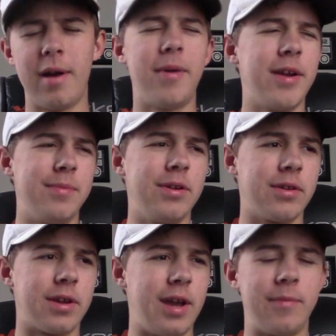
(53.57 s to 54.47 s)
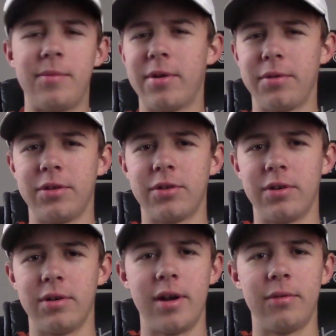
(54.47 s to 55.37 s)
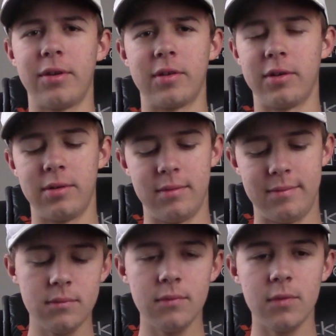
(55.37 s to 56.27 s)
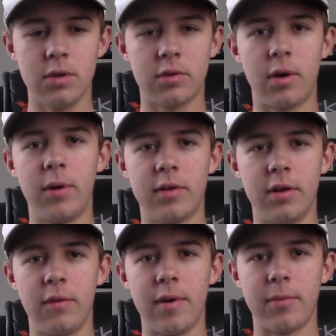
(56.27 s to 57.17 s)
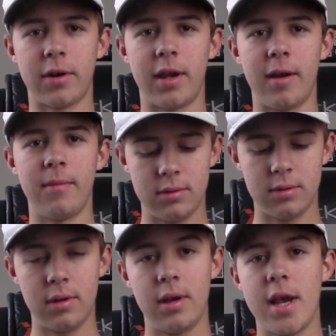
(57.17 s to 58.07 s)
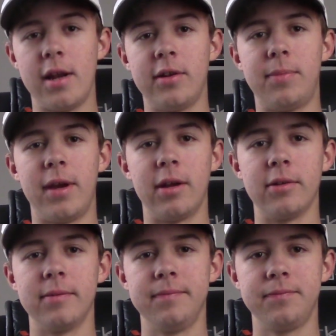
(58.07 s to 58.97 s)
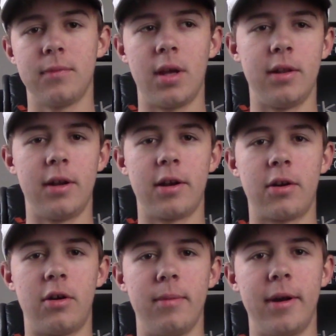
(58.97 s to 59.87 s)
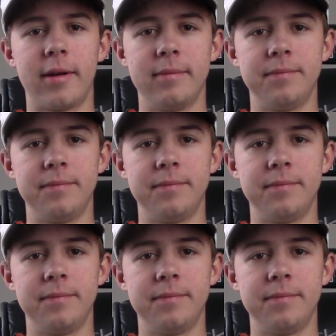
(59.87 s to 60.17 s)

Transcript: I might have been to the camp, I'm not really sure, I don't think so. So I went to the November camp and I did band, and then I got a call back.